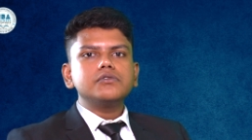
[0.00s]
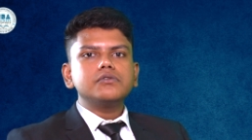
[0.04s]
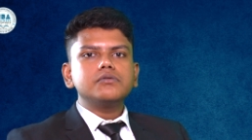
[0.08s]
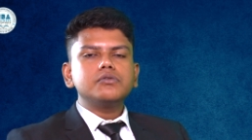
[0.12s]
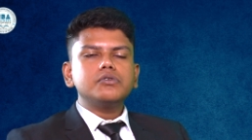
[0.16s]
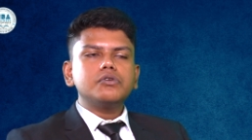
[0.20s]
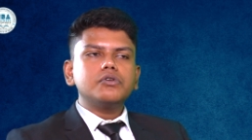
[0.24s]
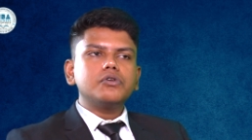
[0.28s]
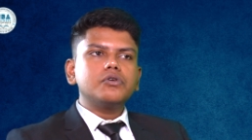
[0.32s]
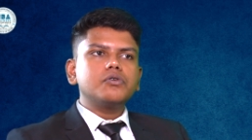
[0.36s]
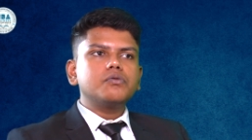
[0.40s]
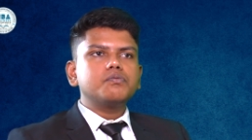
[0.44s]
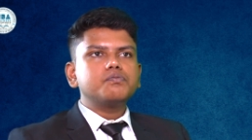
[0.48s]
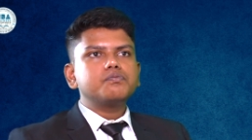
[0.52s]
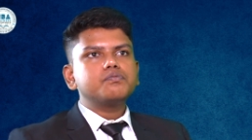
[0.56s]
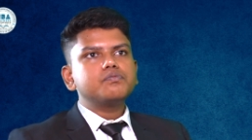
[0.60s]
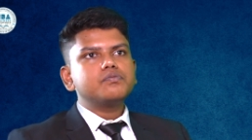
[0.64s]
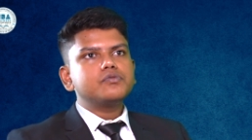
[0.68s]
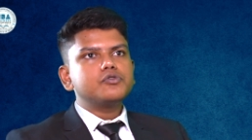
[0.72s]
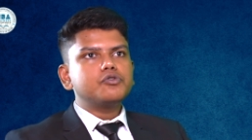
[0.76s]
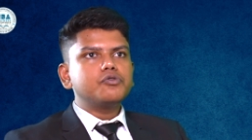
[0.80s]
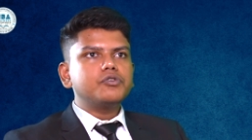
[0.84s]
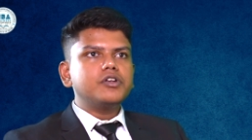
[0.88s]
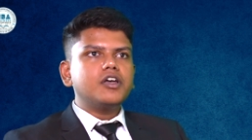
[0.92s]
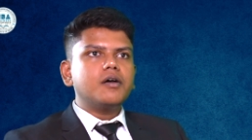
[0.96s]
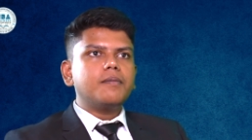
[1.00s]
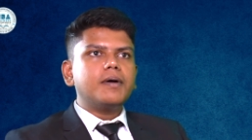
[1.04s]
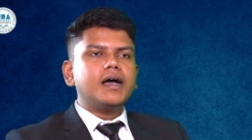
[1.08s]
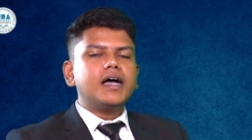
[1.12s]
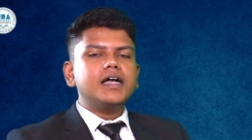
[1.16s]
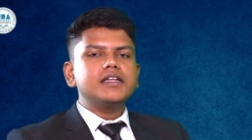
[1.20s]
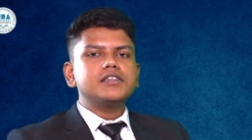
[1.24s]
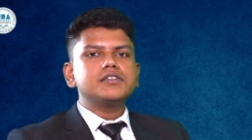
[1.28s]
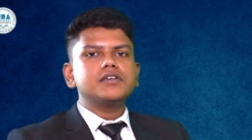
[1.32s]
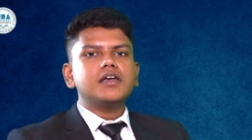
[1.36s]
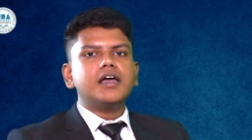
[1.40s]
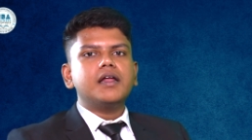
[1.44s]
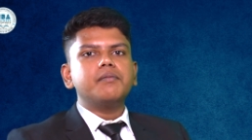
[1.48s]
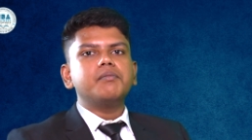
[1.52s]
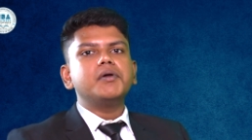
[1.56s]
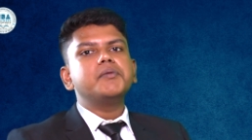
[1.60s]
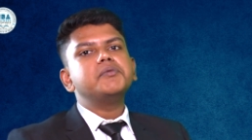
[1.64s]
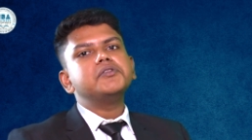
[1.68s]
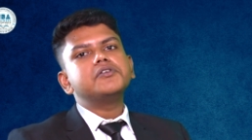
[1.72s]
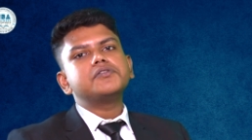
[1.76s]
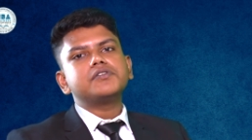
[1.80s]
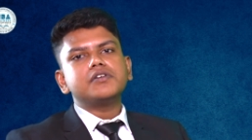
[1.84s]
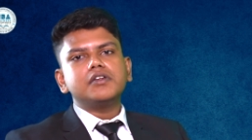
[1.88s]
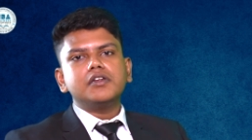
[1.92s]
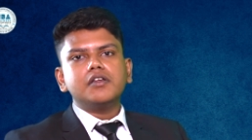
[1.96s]
you know, junior batch and maybe
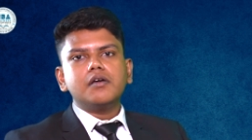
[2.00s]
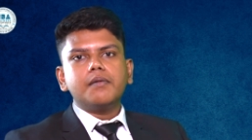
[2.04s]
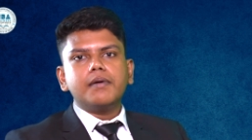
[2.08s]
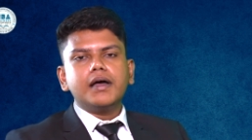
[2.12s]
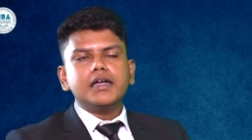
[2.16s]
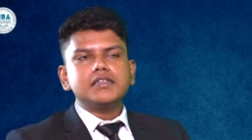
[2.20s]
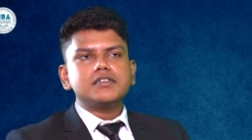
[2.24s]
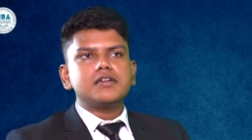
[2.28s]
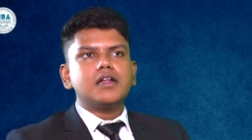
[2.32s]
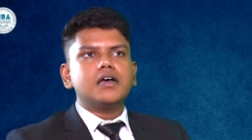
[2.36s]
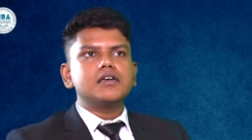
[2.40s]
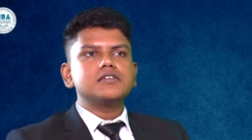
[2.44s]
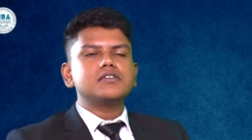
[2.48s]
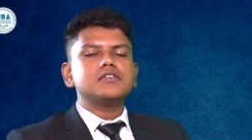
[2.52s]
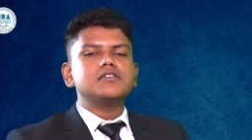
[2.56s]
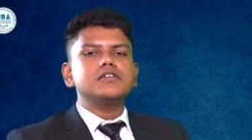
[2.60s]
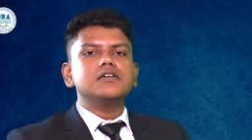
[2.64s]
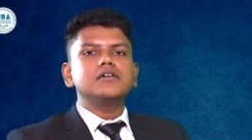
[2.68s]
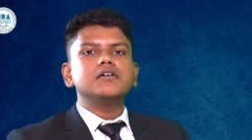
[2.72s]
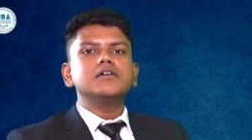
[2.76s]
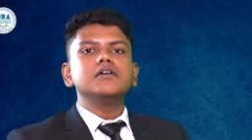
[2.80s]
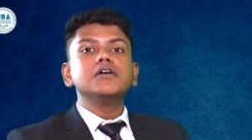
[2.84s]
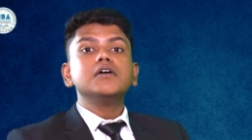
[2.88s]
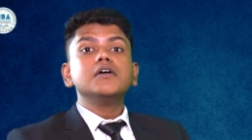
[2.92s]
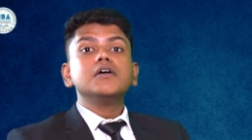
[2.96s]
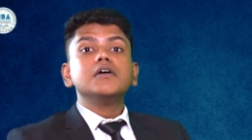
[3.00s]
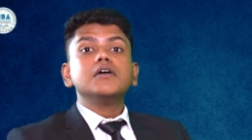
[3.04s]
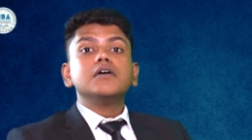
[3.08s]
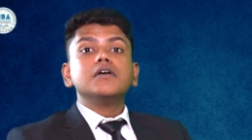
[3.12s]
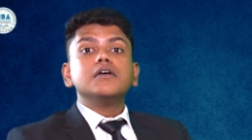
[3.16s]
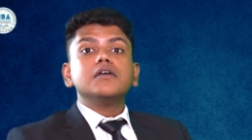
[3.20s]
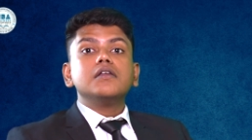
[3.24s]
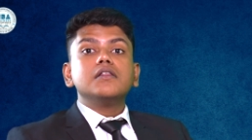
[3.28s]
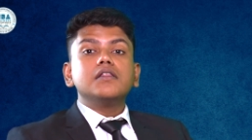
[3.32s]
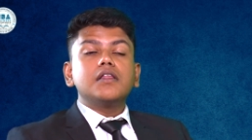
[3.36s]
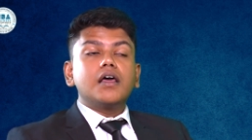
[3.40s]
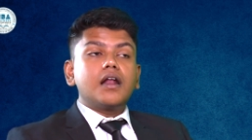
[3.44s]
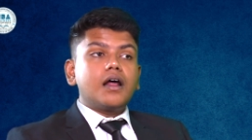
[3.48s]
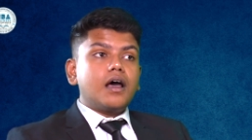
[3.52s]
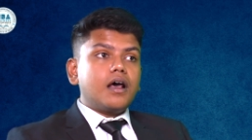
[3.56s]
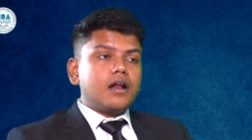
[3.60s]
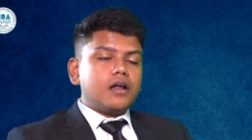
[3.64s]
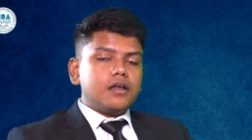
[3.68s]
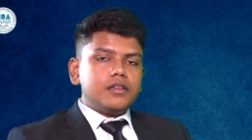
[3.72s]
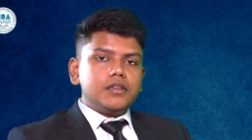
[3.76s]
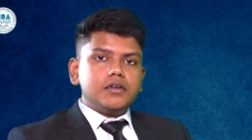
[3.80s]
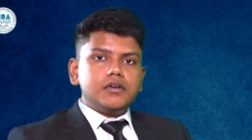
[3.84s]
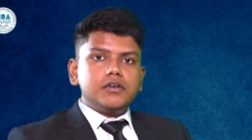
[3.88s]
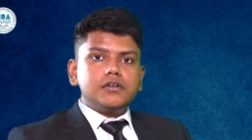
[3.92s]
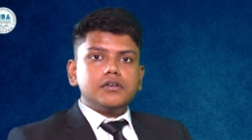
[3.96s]
the senior batch last year. There are
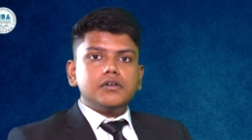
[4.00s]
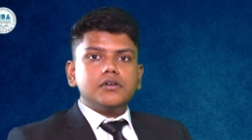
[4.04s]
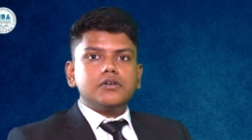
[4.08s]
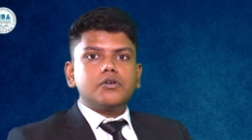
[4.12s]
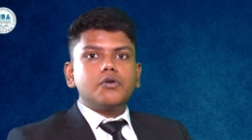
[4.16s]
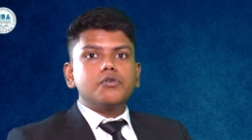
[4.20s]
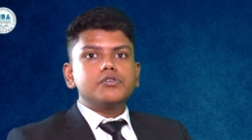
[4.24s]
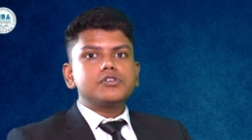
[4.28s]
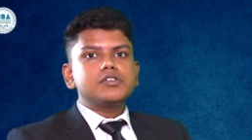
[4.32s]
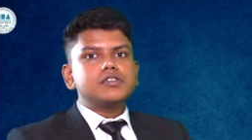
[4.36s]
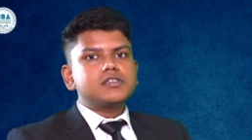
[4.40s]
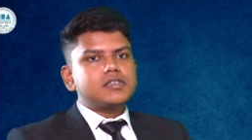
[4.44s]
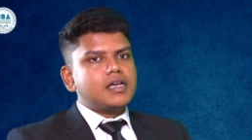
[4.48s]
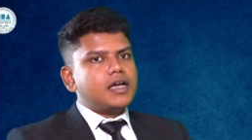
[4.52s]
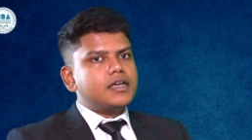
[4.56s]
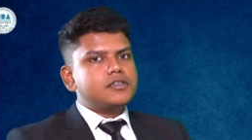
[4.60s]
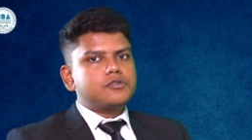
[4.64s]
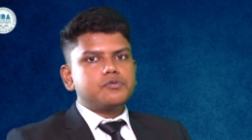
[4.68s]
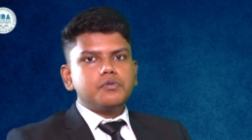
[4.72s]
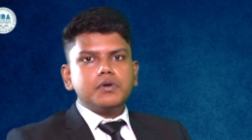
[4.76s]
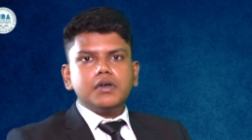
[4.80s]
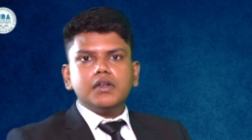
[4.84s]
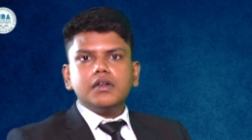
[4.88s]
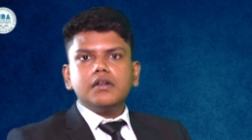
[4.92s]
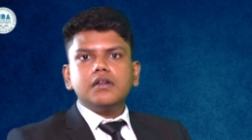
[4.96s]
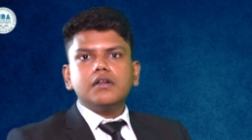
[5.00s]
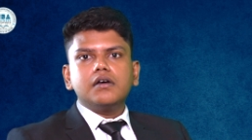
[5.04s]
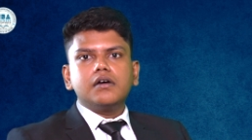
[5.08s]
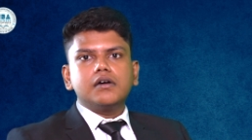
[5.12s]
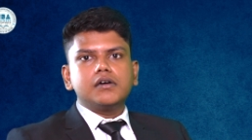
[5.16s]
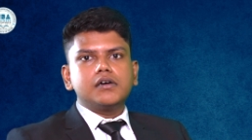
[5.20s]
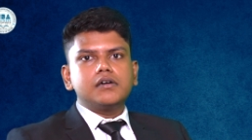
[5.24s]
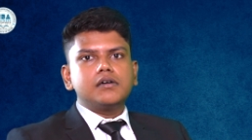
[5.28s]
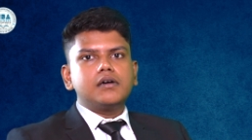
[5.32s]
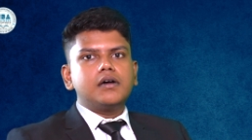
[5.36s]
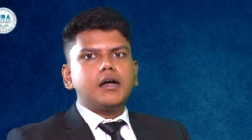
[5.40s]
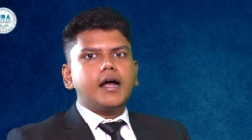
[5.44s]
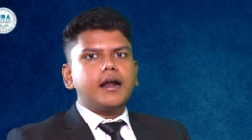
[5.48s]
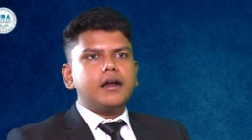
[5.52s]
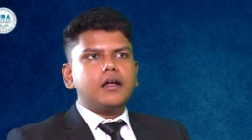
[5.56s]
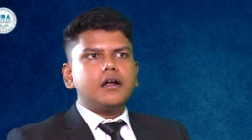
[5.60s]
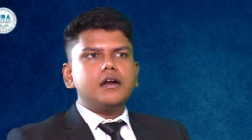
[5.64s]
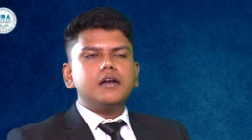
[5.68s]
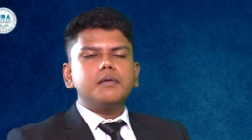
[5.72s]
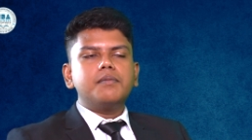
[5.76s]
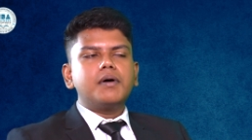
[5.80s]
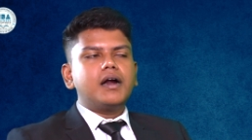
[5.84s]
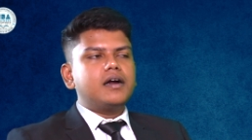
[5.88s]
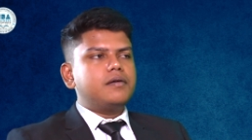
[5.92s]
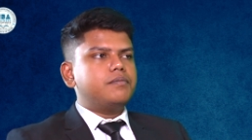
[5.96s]
other courses as well uh, at our
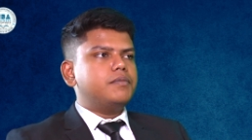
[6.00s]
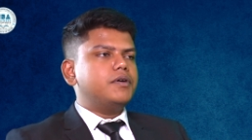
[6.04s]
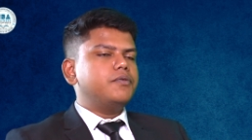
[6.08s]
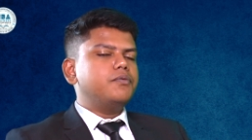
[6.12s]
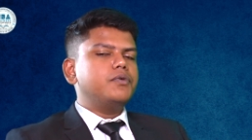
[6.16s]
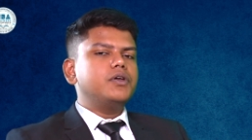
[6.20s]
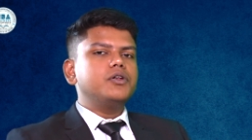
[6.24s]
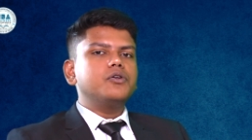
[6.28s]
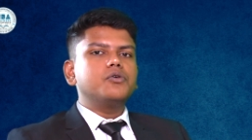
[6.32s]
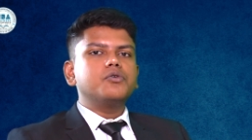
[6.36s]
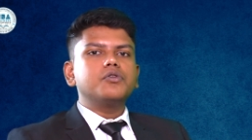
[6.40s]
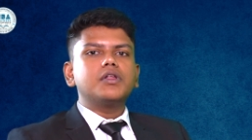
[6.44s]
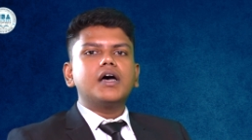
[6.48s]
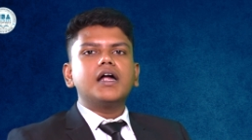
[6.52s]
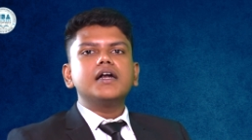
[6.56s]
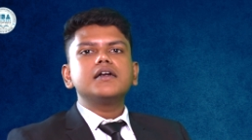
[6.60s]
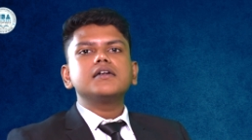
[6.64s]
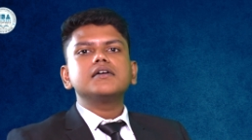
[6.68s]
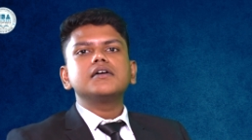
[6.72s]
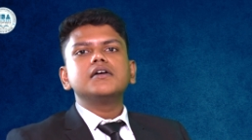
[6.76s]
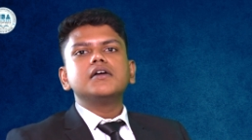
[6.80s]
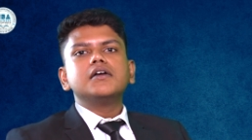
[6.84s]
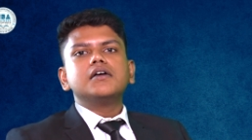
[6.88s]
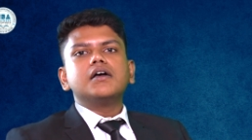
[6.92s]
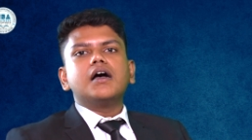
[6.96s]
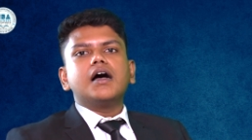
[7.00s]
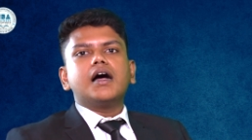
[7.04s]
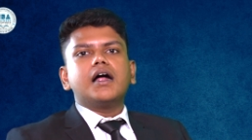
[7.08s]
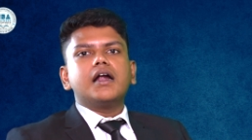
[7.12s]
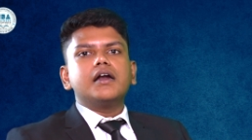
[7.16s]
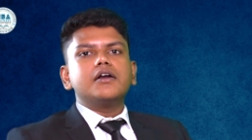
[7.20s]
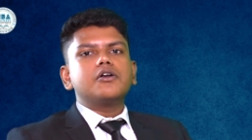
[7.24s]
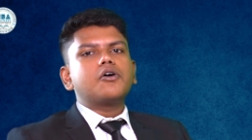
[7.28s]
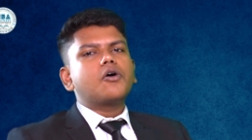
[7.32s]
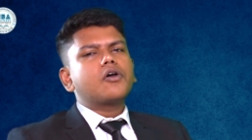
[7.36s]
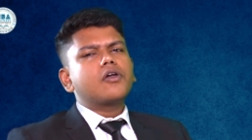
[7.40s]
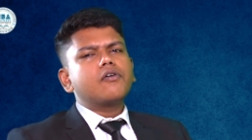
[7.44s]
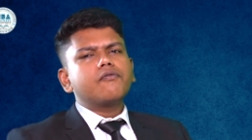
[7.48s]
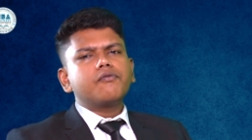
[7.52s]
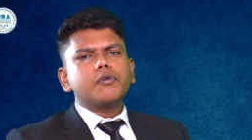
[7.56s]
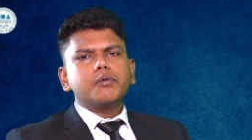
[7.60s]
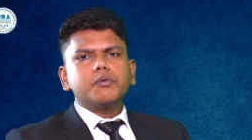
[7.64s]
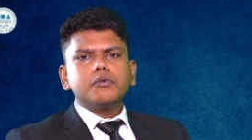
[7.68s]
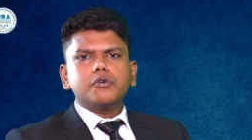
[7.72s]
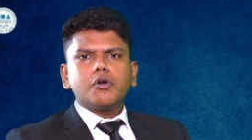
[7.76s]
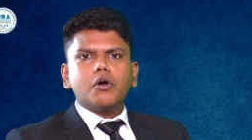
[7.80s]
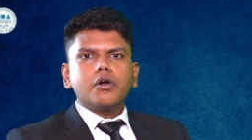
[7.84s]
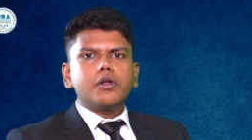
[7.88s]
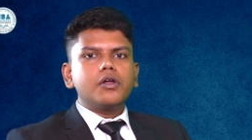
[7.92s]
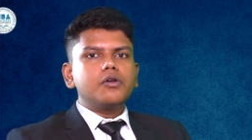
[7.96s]
department, we know that and talking for,
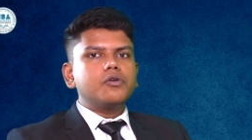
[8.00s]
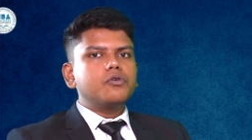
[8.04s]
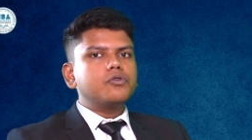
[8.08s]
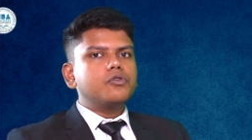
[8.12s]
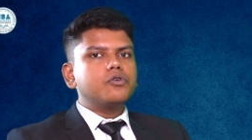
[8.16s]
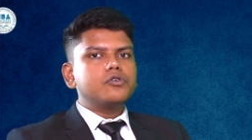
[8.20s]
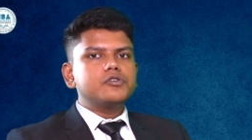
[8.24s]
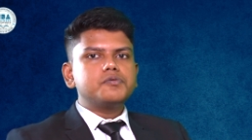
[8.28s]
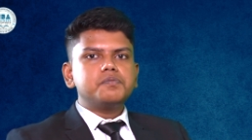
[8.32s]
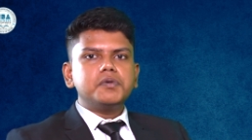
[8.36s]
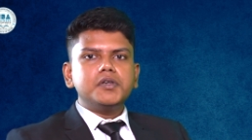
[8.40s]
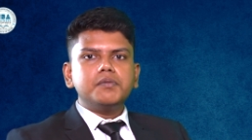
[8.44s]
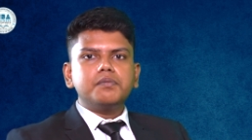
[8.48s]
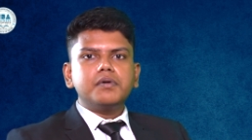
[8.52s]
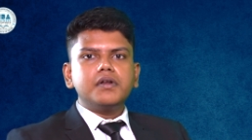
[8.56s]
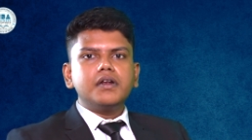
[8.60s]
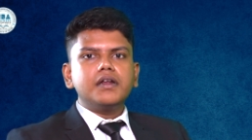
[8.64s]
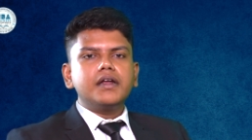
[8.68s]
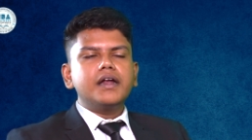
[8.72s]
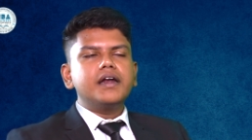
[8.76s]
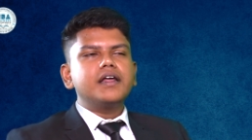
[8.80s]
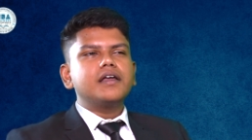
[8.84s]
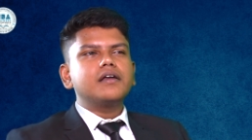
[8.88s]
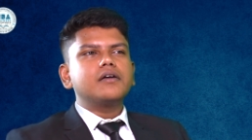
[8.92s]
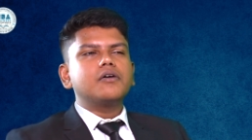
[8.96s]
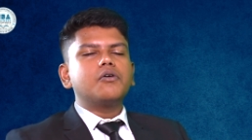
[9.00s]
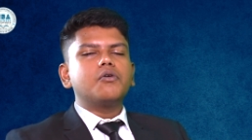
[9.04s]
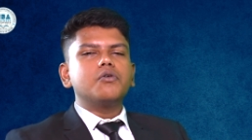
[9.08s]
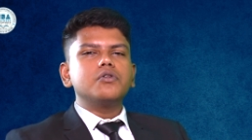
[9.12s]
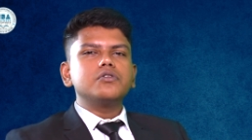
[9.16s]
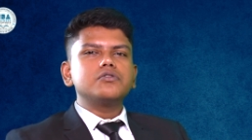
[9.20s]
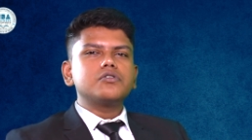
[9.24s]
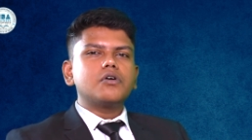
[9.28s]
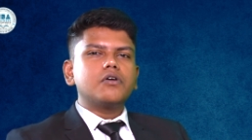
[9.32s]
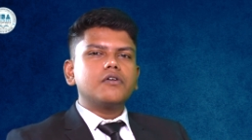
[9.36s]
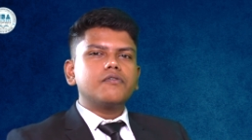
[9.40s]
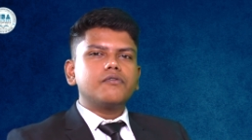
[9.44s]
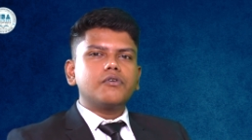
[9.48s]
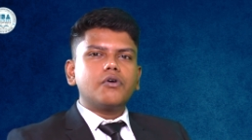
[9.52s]
talking to those people, getting a whole sort of